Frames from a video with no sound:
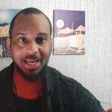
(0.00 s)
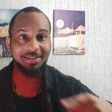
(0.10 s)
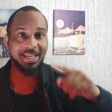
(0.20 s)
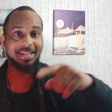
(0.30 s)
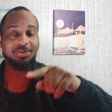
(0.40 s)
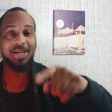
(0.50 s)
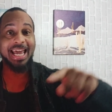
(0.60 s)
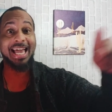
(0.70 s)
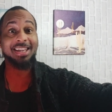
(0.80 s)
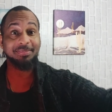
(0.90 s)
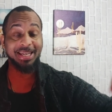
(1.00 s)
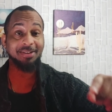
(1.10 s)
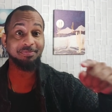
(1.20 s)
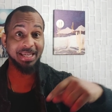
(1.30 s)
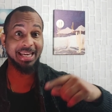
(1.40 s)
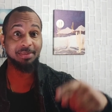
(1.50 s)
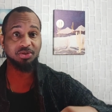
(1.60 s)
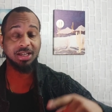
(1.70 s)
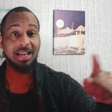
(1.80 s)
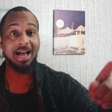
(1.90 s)
It takes away that element of being able
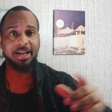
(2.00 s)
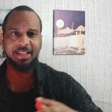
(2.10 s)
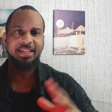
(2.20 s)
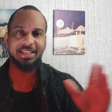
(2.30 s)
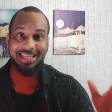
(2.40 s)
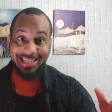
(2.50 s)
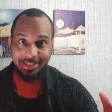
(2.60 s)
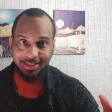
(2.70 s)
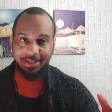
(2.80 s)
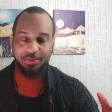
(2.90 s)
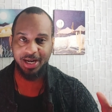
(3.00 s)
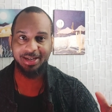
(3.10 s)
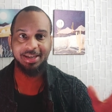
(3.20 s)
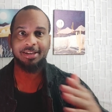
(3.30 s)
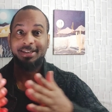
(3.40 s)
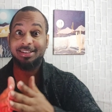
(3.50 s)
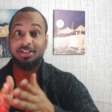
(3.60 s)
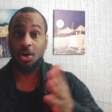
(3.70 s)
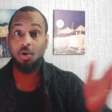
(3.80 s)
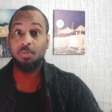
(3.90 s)
to lie, at least easily, right? Because
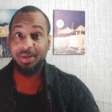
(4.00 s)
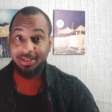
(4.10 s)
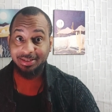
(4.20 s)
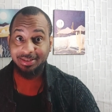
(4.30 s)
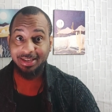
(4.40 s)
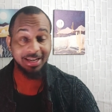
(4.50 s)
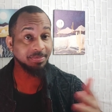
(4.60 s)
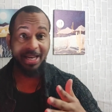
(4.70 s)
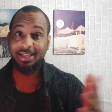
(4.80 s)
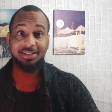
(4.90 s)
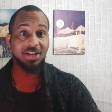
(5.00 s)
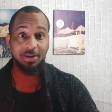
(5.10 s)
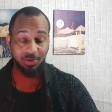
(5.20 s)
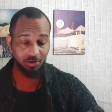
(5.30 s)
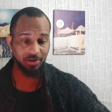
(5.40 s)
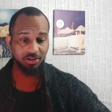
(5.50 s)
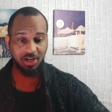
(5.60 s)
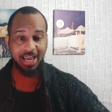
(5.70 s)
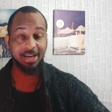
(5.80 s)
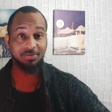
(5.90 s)
it's open. Anybody can check what's on the
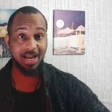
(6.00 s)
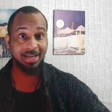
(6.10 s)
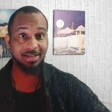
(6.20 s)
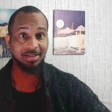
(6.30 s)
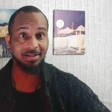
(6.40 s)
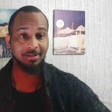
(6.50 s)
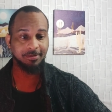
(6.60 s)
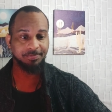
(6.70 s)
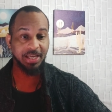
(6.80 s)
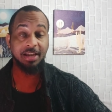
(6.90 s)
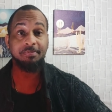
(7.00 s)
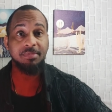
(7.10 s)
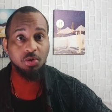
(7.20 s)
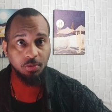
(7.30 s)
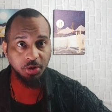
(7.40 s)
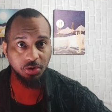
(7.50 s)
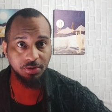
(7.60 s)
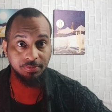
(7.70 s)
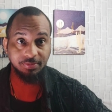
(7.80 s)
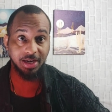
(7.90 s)
chain, right?
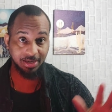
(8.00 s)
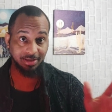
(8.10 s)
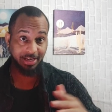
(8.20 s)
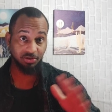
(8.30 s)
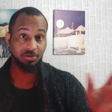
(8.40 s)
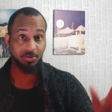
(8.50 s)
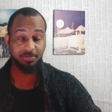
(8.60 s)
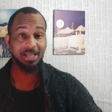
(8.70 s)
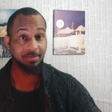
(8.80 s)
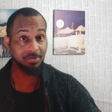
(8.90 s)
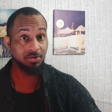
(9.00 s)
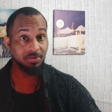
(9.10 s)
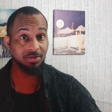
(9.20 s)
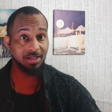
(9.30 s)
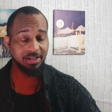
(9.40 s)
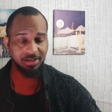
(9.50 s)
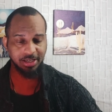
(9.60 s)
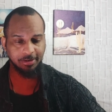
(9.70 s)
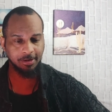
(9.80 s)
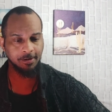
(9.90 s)
Immutable, right? A ledger's supposed to be immutable, allegedly.